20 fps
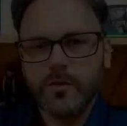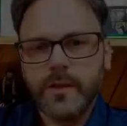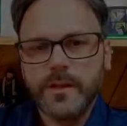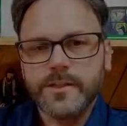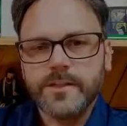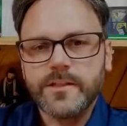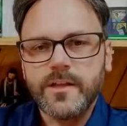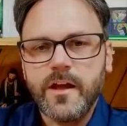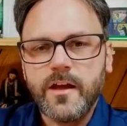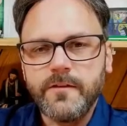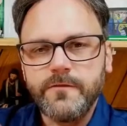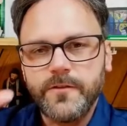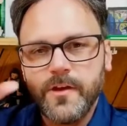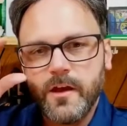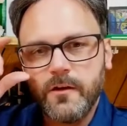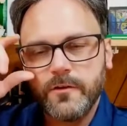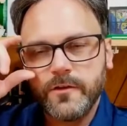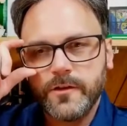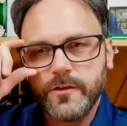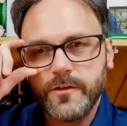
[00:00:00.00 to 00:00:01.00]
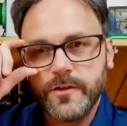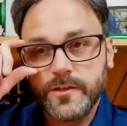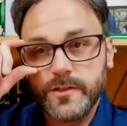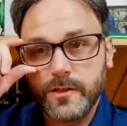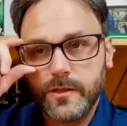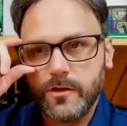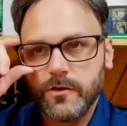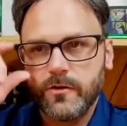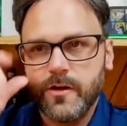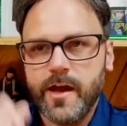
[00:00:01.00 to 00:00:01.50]
So let's dive now into
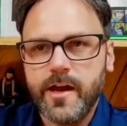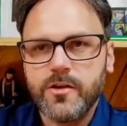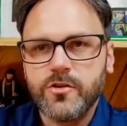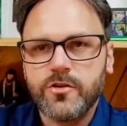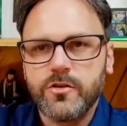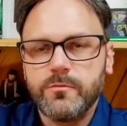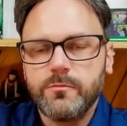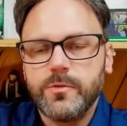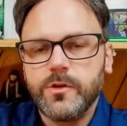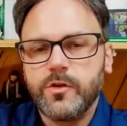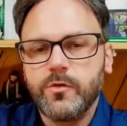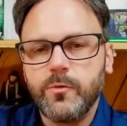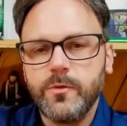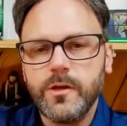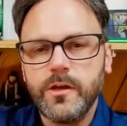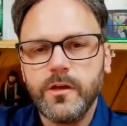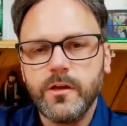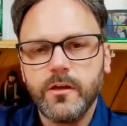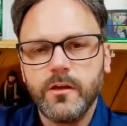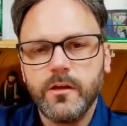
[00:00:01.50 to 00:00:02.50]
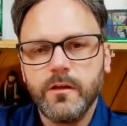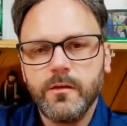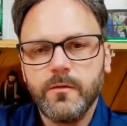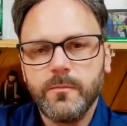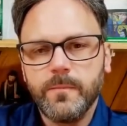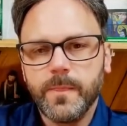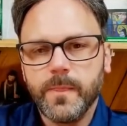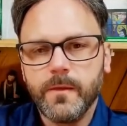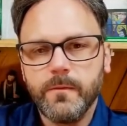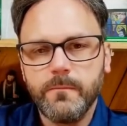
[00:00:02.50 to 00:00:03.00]
this interaction between
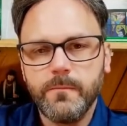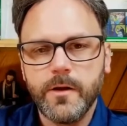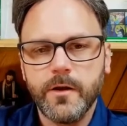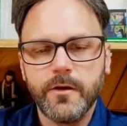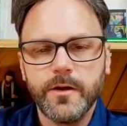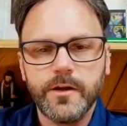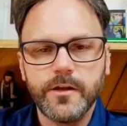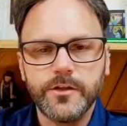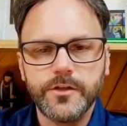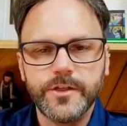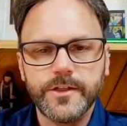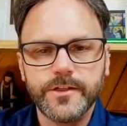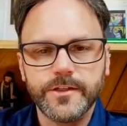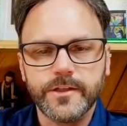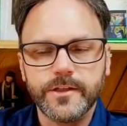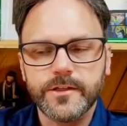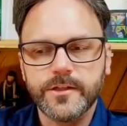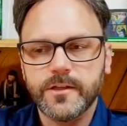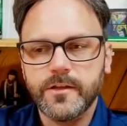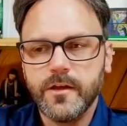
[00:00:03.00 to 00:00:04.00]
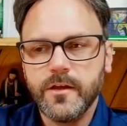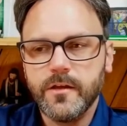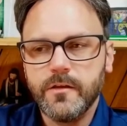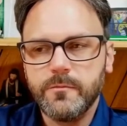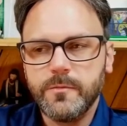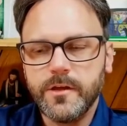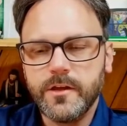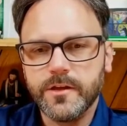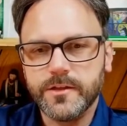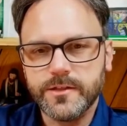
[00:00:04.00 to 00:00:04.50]
Mary and Jesus,
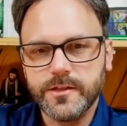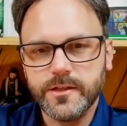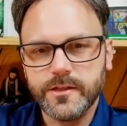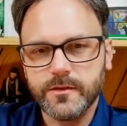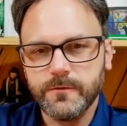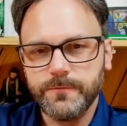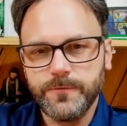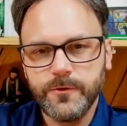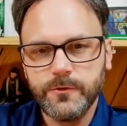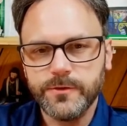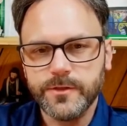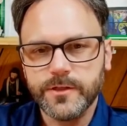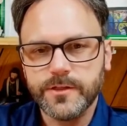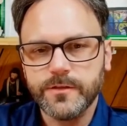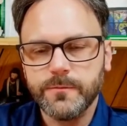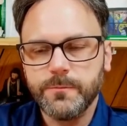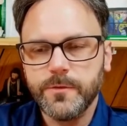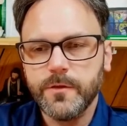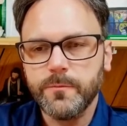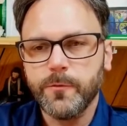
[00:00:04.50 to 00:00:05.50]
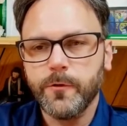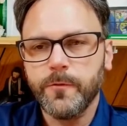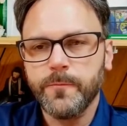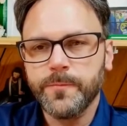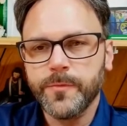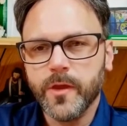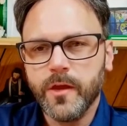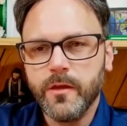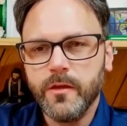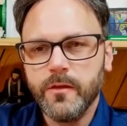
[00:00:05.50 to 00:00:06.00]
because this confuses some
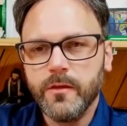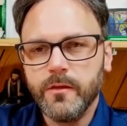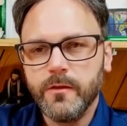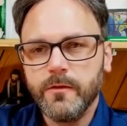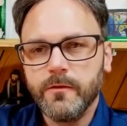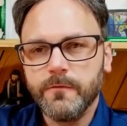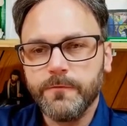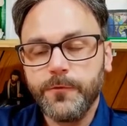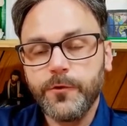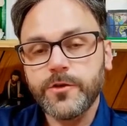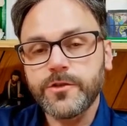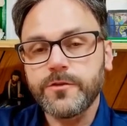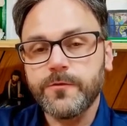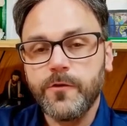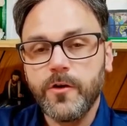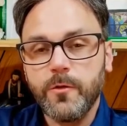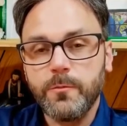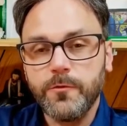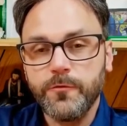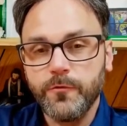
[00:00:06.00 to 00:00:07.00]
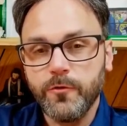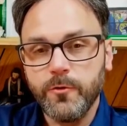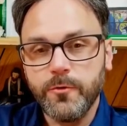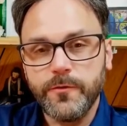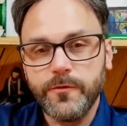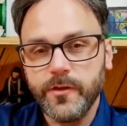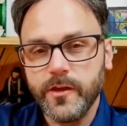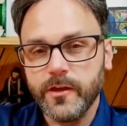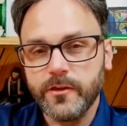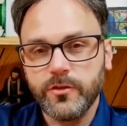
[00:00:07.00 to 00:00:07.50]
people. First of all, before
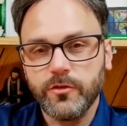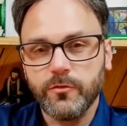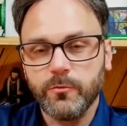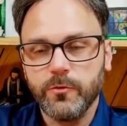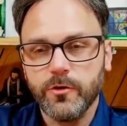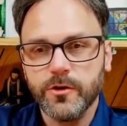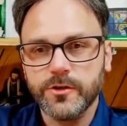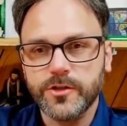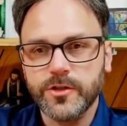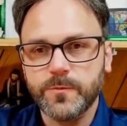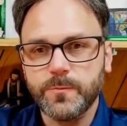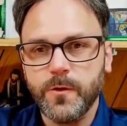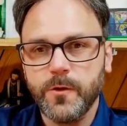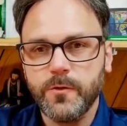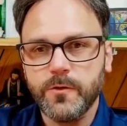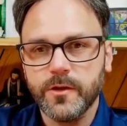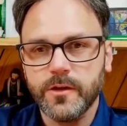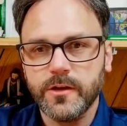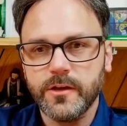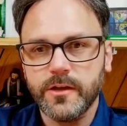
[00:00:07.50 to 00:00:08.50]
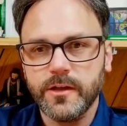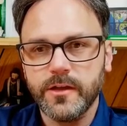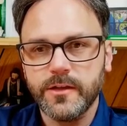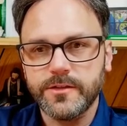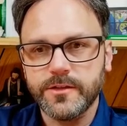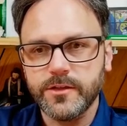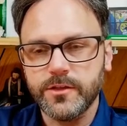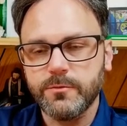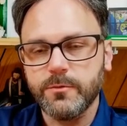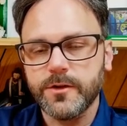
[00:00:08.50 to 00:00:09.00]
we even get to the words spoken,
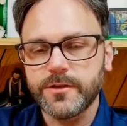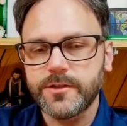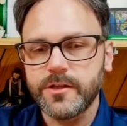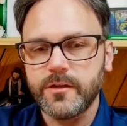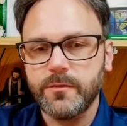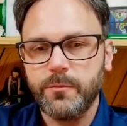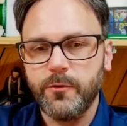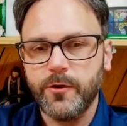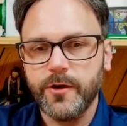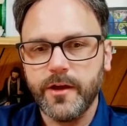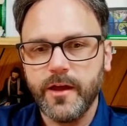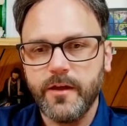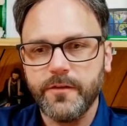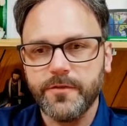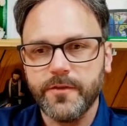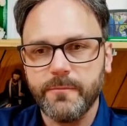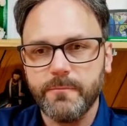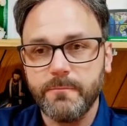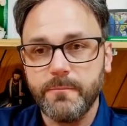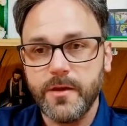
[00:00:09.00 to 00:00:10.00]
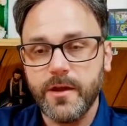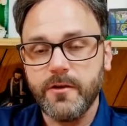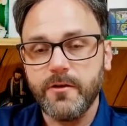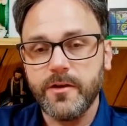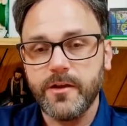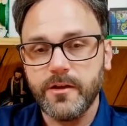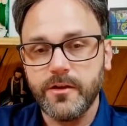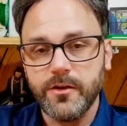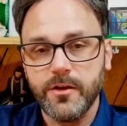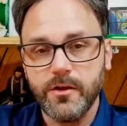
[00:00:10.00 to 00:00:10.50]
it's interesting to point out that
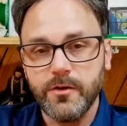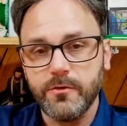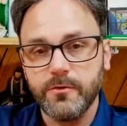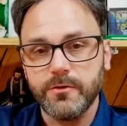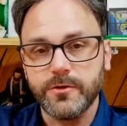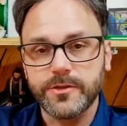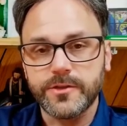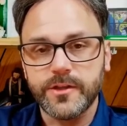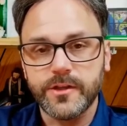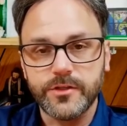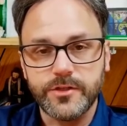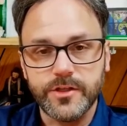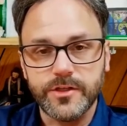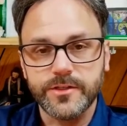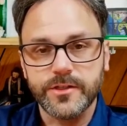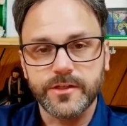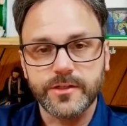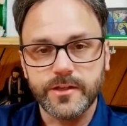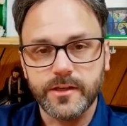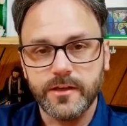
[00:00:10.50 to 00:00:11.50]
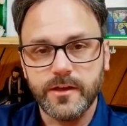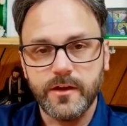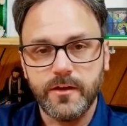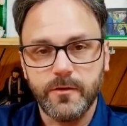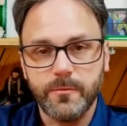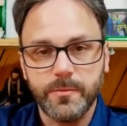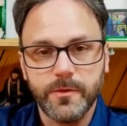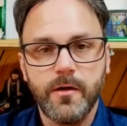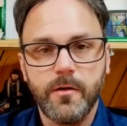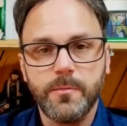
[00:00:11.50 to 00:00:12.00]
Mary knows that Jesus can
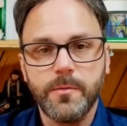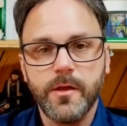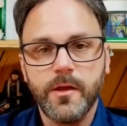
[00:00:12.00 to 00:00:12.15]
help.